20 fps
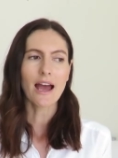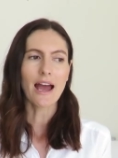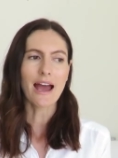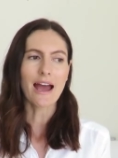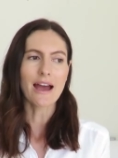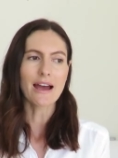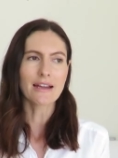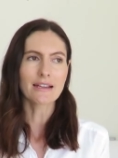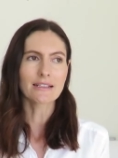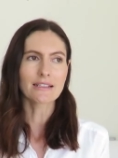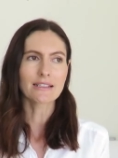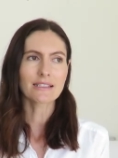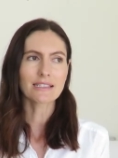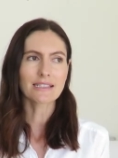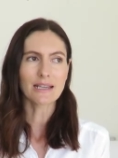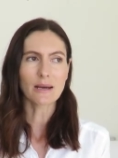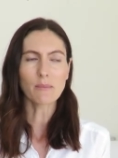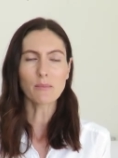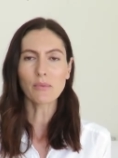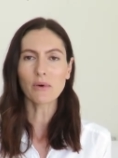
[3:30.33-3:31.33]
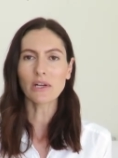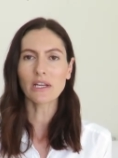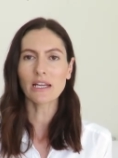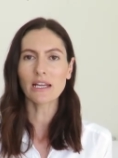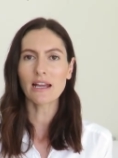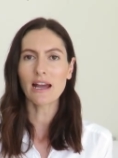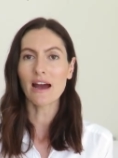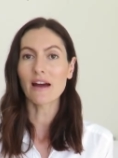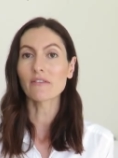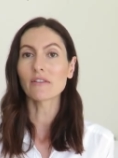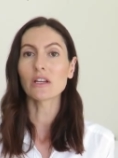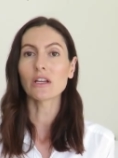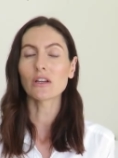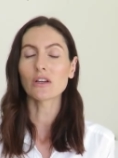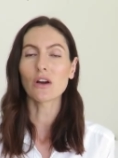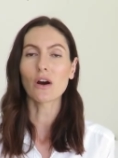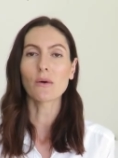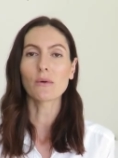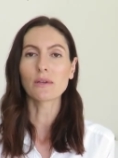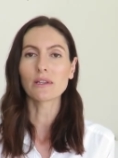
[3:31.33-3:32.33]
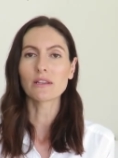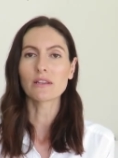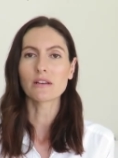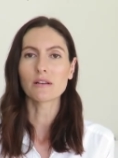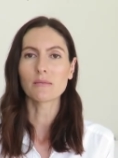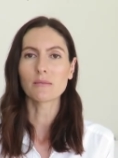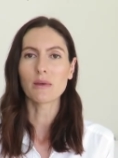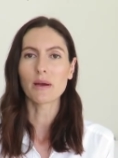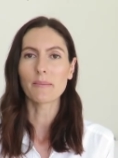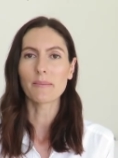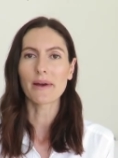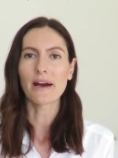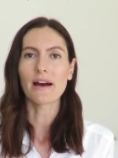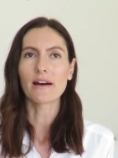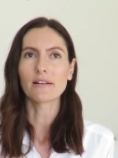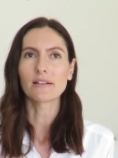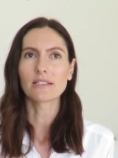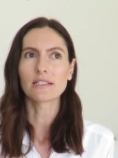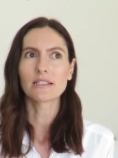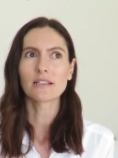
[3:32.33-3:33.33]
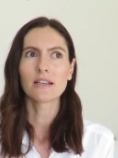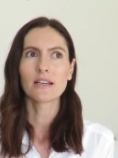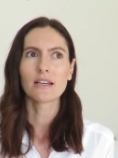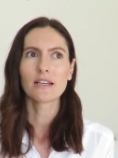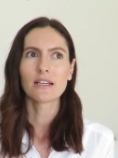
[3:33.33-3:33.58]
and somebody having a go at them about